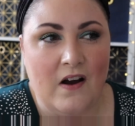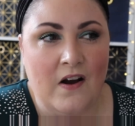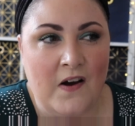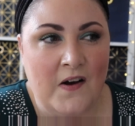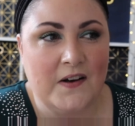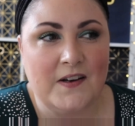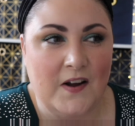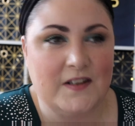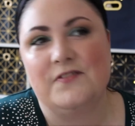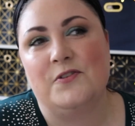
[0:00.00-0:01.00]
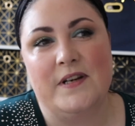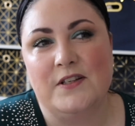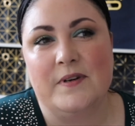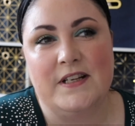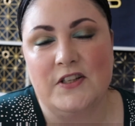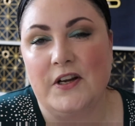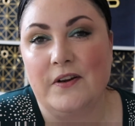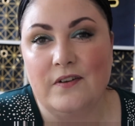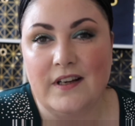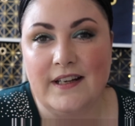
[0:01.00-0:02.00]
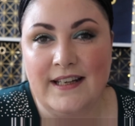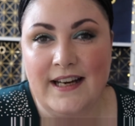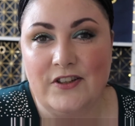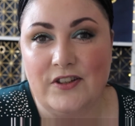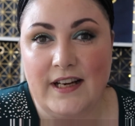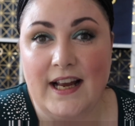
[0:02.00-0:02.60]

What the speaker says: Our class of 2022 can literally,